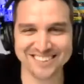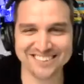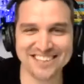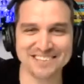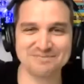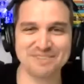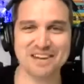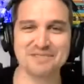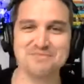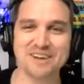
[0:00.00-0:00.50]

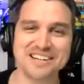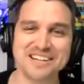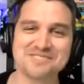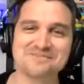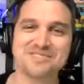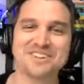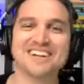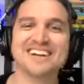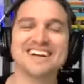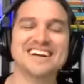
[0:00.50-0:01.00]
mean much,
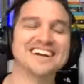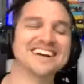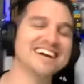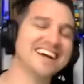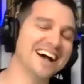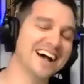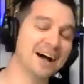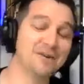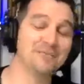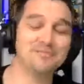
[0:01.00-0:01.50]
but
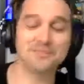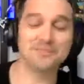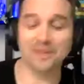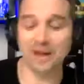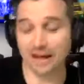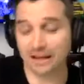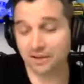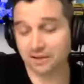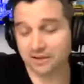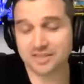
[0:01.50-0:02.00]

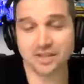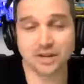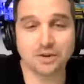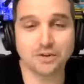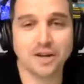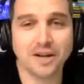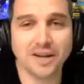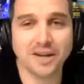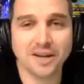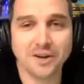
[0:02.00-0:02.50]
no. Look, so
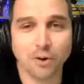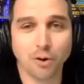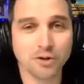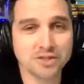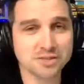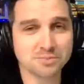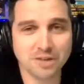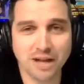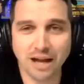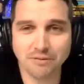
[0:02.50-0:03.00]

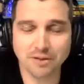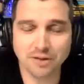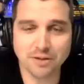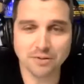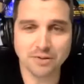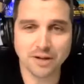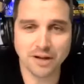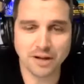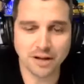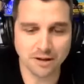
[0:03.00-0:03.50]
awesome to have
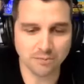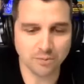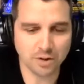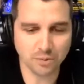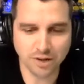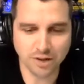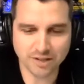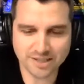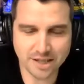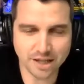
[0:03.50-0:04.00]
you. We
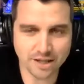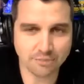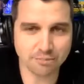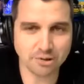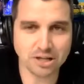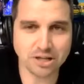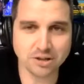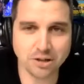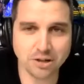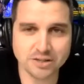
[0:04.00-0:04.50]
work together
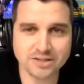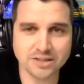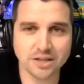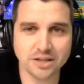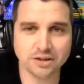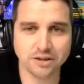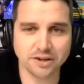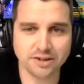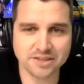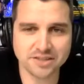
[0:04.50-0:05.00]
pretty closely
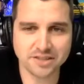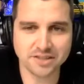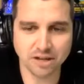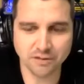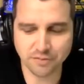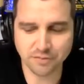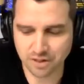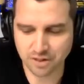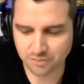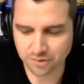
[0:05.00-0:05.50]
on a lot of
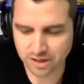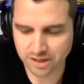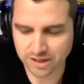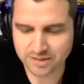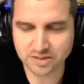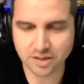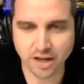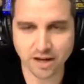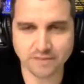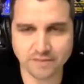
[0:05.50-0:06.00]
stuff, and I'm really
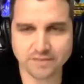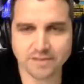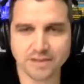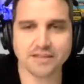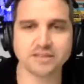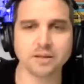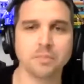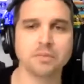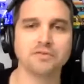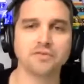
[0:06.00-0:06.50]
excited to
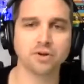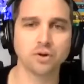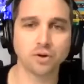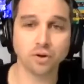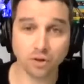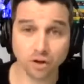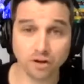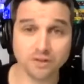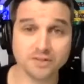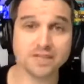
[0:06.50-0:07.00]
get some of
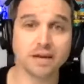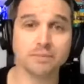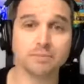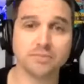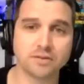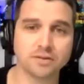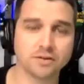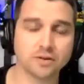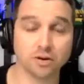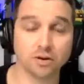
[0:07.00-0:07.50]
your content
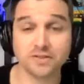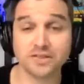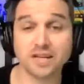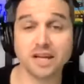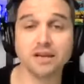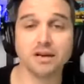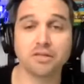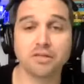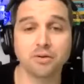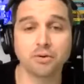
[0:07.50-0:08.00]

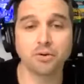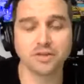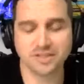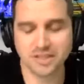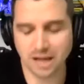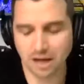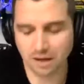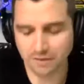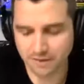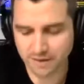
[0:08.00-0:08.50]
and thoughts
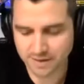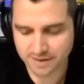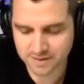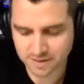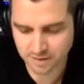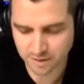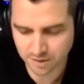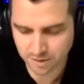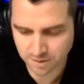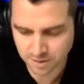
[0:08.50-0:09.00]
out there.
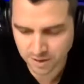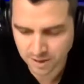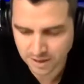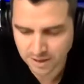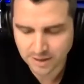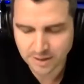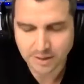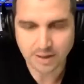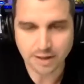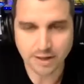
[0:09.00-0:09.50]
So,
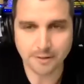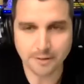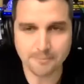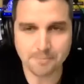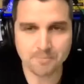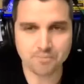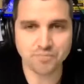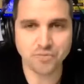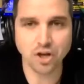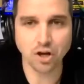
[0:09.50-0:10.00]

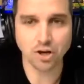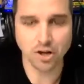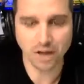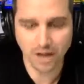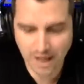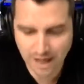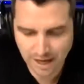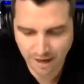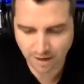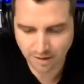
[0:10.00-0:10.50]

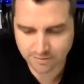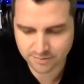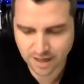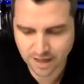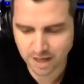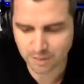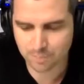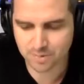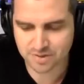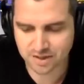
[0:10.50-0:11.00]
how
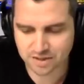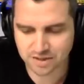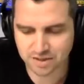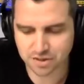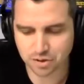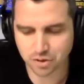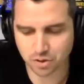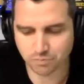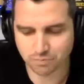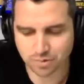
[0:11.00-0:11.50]
to
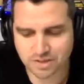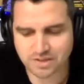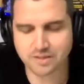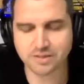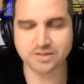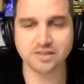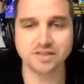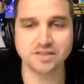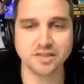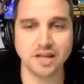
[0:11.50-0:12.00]
position your
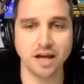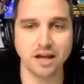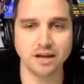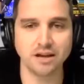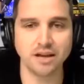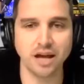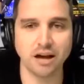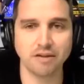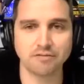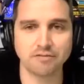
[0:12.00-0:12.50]
business to
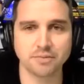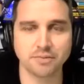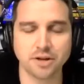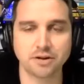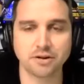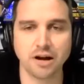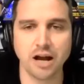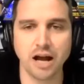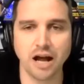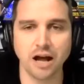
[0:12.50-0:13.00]
stand out from the
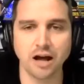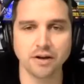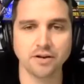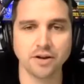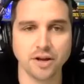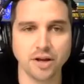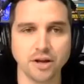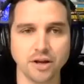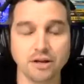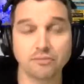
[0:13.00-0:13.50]
crowd
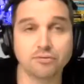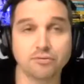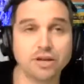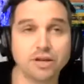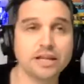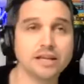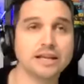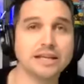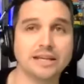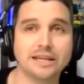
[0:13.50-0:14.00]

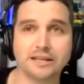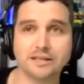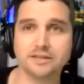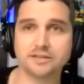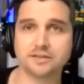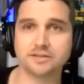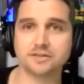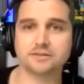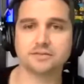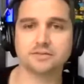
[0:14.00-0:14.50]
really
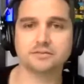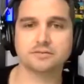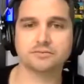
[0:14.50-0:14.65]
is